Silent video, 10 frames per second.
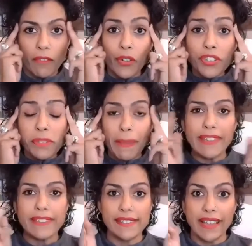first
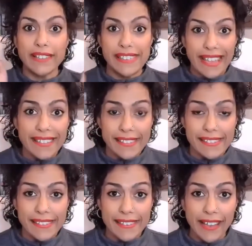mate decides, yes, this
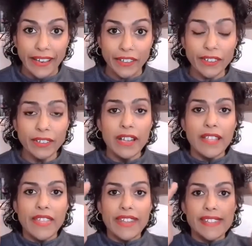is a tiger,
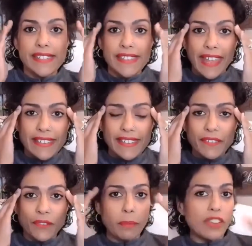then it sends the
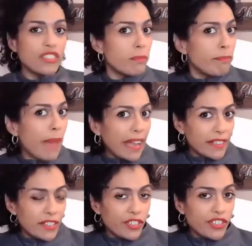information back
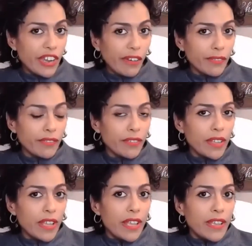to the sheriff.
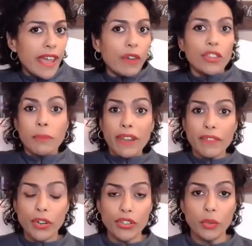Now, you might
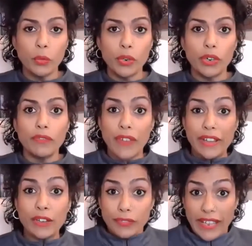have heard the word
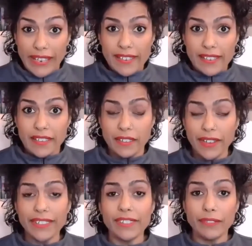fight or flight,
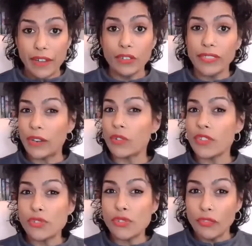right? The fight or flight or
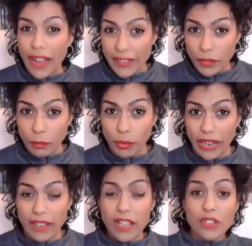the survival
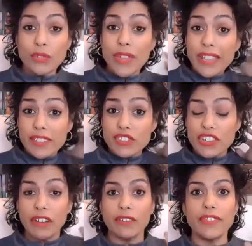brain. So that's the
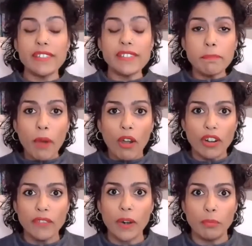sheriff. That's the
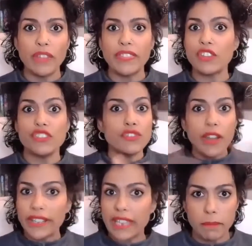part of our brain that's just
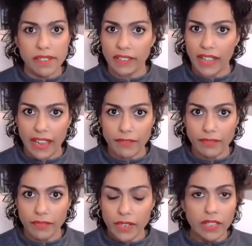trying to keep us alive.
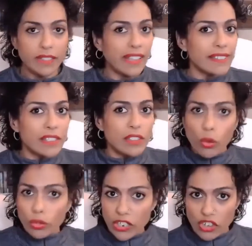That's its
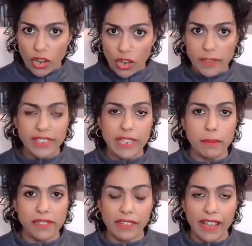only job, is to keep
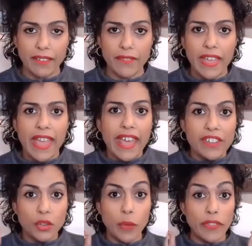us alive. And
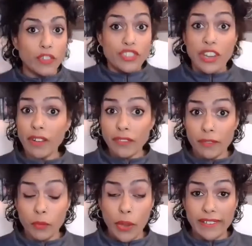so when the sheriff
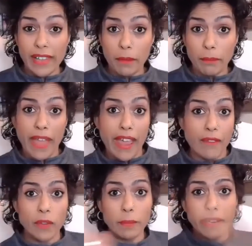wakes up,
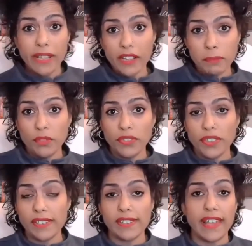everybody else moves to
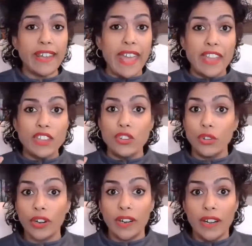the side and
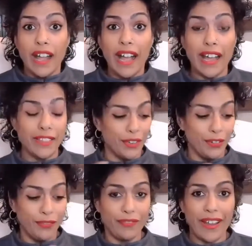you're either
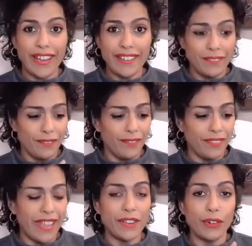fight,
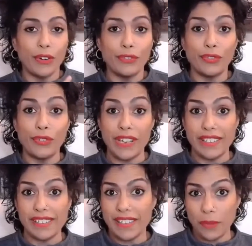flight, or
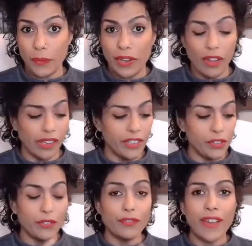freeze is what we call it.
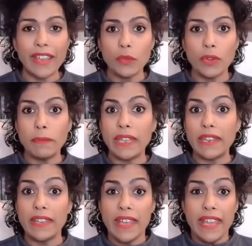So fight would
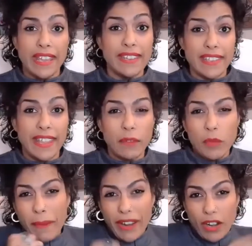mean in today,
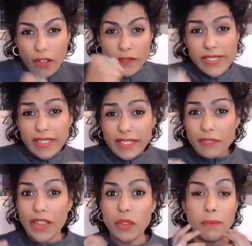we might not physically
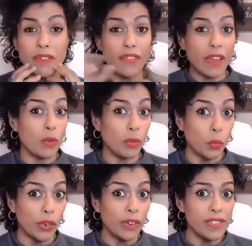fight, we might fight with
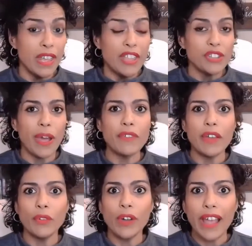words. So have you
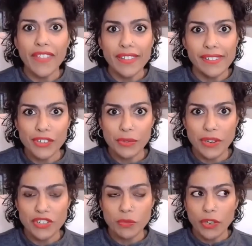ever had that
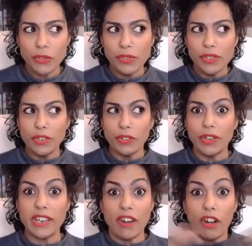situation where you're
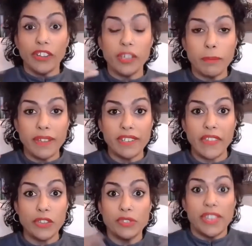in an argument and
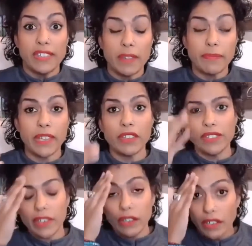then you say something and you
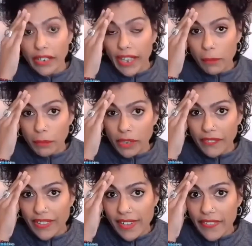say, oh, I can't believe
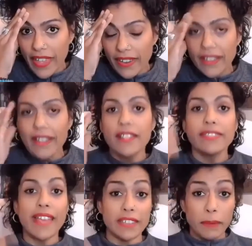I said that?
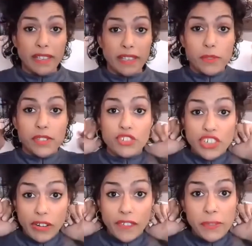That's because it was the
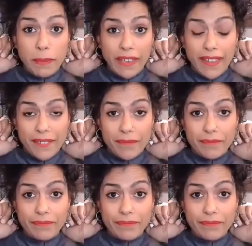sheriff speaking.